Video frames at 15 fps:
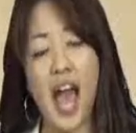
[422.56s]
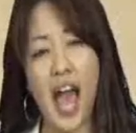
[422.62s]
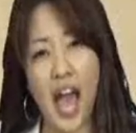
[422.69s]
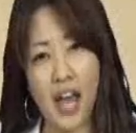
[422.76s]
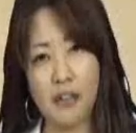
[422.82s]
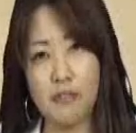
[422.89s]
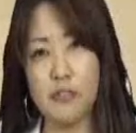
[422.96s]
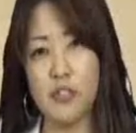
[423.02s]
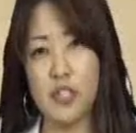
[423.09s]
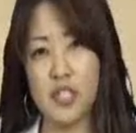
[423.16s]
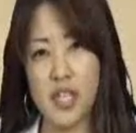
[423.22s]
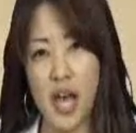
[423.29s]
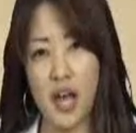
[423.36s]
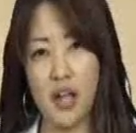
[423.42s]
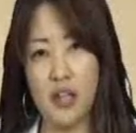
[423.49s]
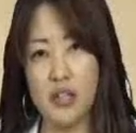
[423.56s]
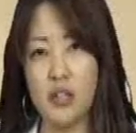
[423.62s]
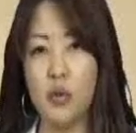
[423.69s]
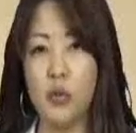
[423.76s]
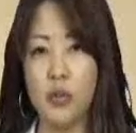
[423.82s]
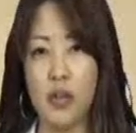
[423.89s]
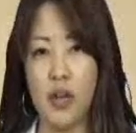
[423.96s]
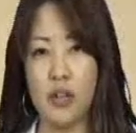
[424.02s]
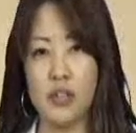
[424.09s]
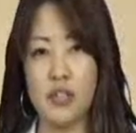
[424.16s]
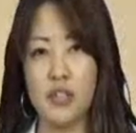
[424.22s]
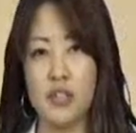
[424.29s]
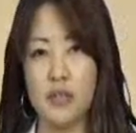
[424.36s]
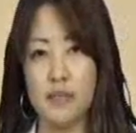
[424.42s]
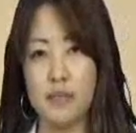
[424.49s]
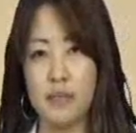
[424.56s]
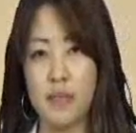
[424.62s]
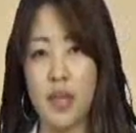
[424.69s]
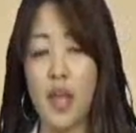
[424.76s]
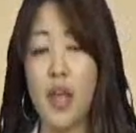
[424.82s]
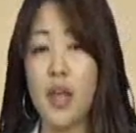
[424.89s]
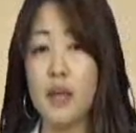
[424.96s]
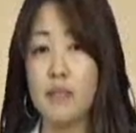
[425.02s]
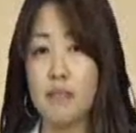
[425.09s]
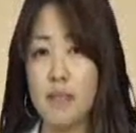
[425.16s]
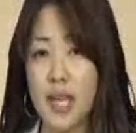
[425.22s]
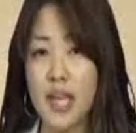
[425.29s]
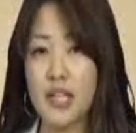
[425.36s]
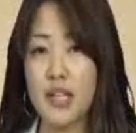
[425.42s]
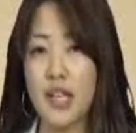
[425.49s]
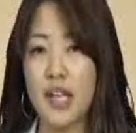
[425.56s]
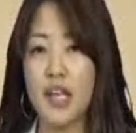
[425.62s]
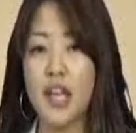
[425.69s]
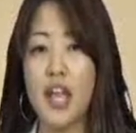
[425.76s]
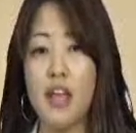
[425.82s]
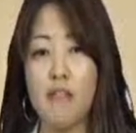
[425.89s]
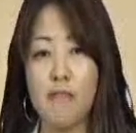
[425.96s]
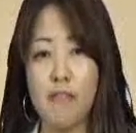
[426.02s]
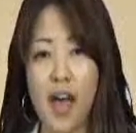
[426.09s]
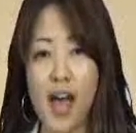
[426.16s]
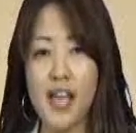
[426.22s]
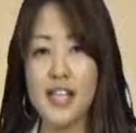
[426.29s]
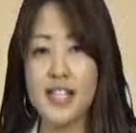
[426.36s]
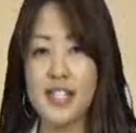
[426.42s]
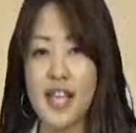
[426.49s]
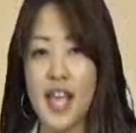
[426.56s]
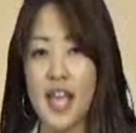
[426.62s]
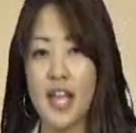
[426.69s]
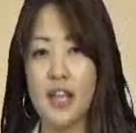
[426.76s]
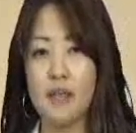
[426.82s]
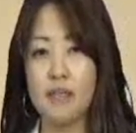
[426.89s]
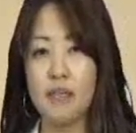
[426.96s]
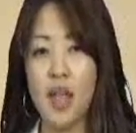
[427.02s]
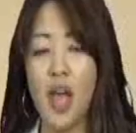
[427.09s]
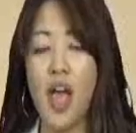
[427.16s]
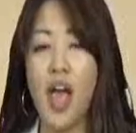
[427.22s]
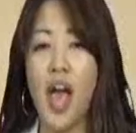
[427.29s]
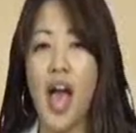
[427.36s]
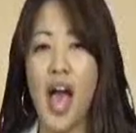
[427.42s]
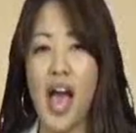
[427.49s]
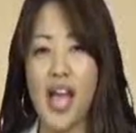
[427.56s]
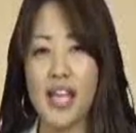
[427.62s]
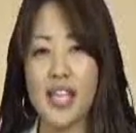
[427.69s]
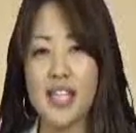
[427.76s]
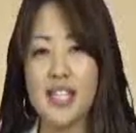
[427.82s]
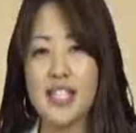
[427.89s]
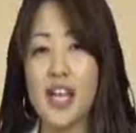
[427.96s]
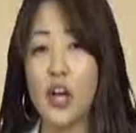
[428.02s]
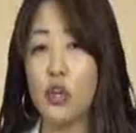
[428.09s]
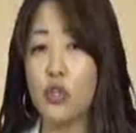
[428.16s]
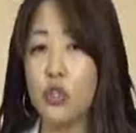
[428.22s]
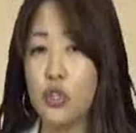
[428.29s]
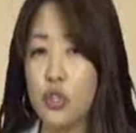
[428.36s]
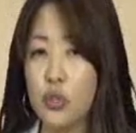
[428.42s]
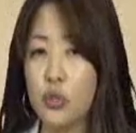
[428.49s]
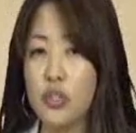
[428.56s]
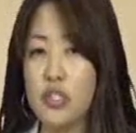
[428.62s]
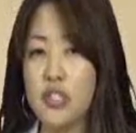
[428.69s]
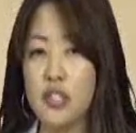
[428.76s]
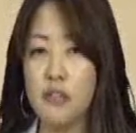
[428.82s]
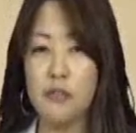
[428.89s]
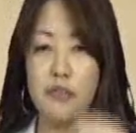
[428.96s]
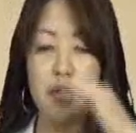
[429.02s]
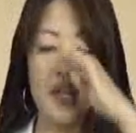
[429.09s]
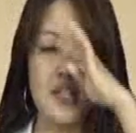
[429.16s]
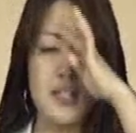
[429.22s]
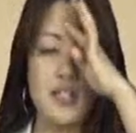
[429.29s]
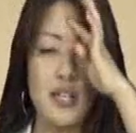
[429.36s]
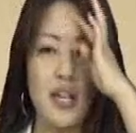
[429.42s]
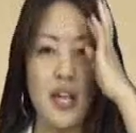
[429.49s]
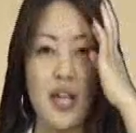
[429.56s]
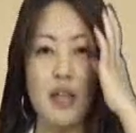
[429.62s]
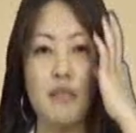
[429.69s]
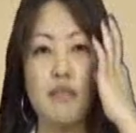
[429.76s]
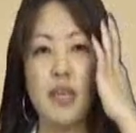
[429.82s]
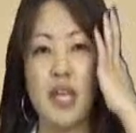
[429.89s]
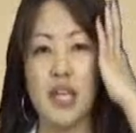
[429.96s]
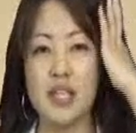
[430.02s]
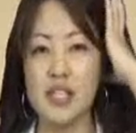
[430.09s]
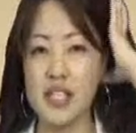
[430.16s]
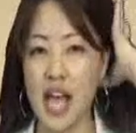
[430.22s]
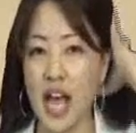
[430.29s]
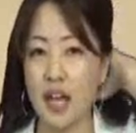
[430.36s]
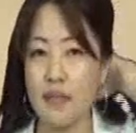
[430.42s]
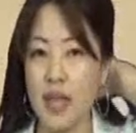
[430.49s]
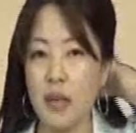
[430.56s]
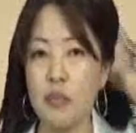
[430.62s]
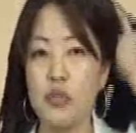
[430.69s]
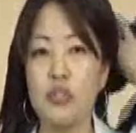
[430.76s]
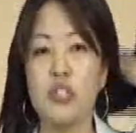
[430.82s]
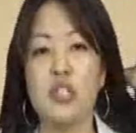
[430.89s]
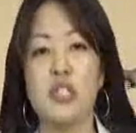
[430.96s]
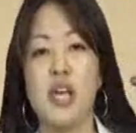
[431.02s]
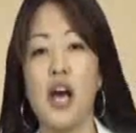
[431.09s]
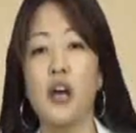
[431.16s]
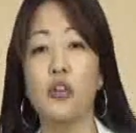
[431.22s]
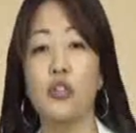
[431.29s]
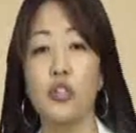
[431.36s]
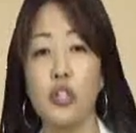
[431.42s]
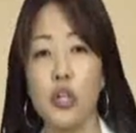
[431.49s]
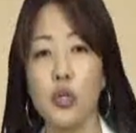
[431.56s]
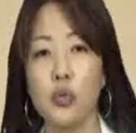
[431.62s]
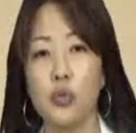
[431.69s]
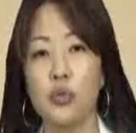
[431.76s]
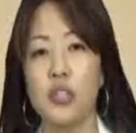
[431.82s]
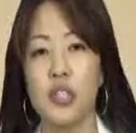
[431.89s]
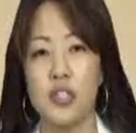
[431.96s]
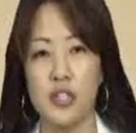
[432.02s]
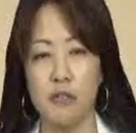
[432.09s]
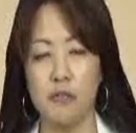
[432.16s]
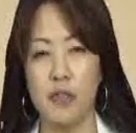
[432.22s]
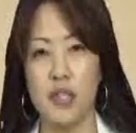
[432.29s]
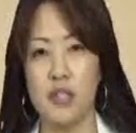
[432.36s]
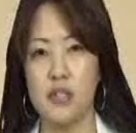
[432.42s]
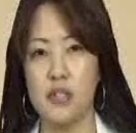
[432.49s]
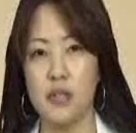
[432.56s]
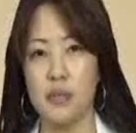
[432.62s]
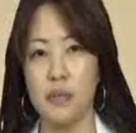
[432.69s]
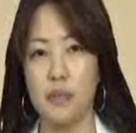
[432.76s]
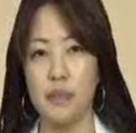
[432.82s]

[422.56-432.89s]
after tell or not. Meaning, if I say, I can tell you the difference, it means I'm able to tell you the difference.